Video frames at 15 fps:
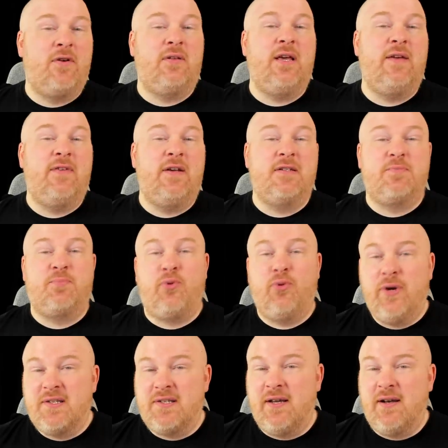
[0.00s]
to ever leave his
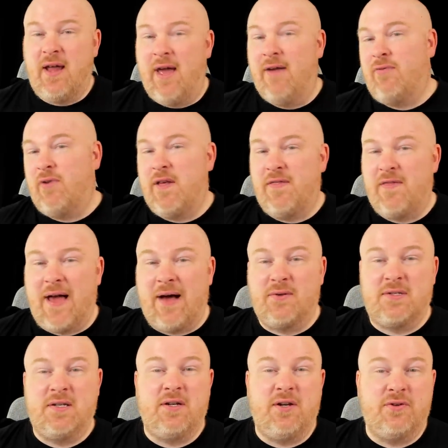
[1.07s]
prison every
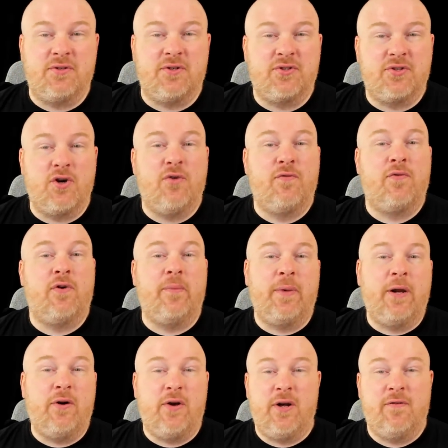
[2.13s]
thousand years or so for a
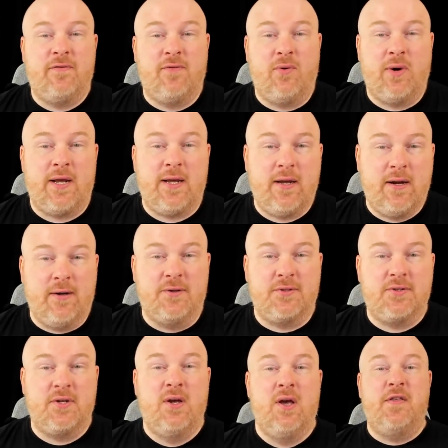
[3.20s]
period of forty
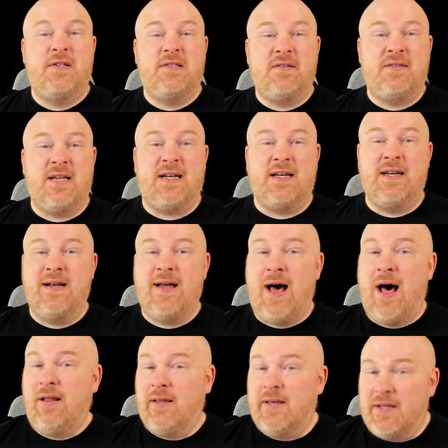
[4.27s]
years. While this is
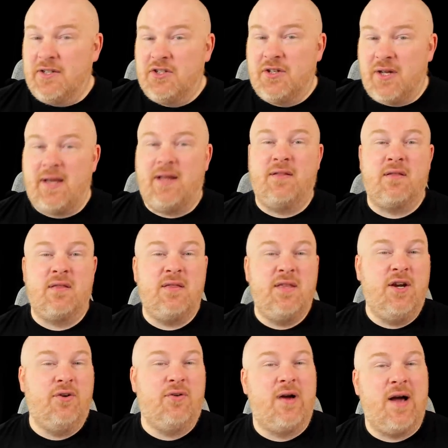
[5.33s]
acknowledged and
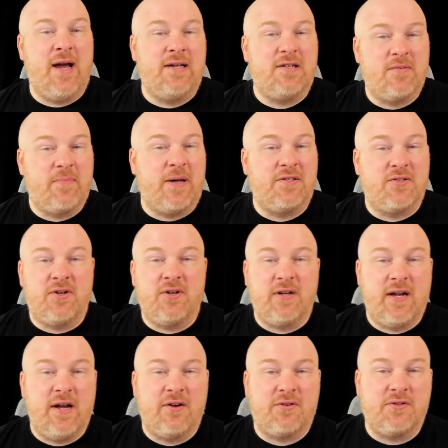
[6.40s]
theorized by
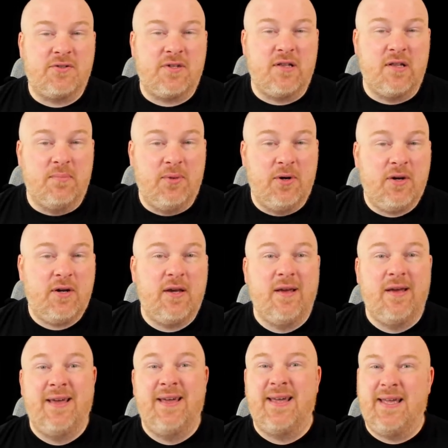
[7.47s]
certain characters in the book,
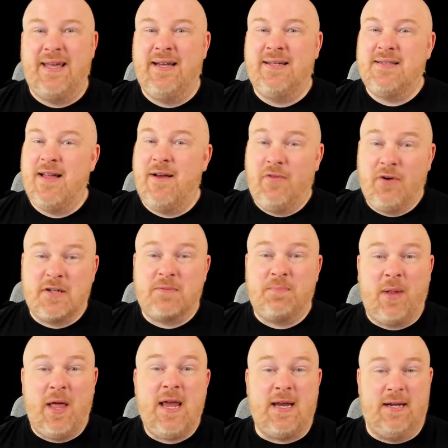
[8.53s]
it is never
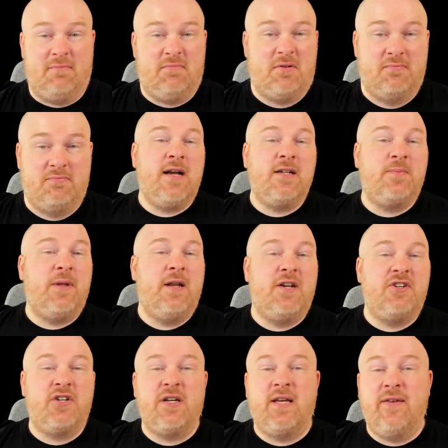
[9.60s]
explained. The
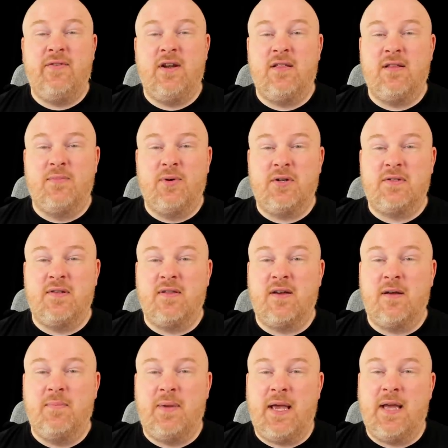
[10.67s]
explanation given in the books and
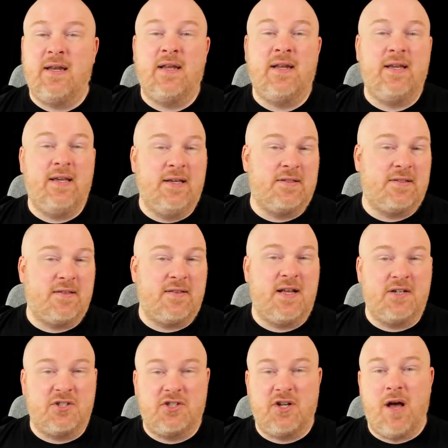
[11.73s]
the companion is, is
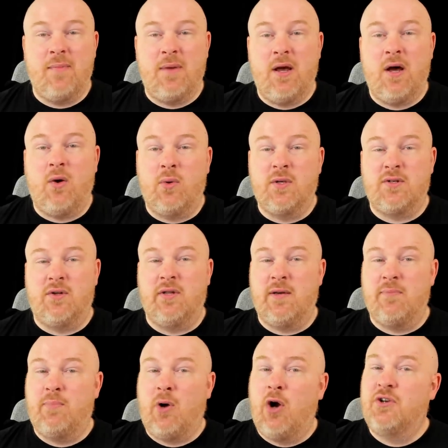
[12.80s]
that Ishamael was
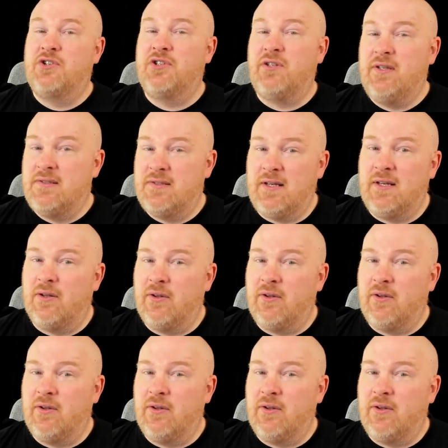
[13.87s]
only partially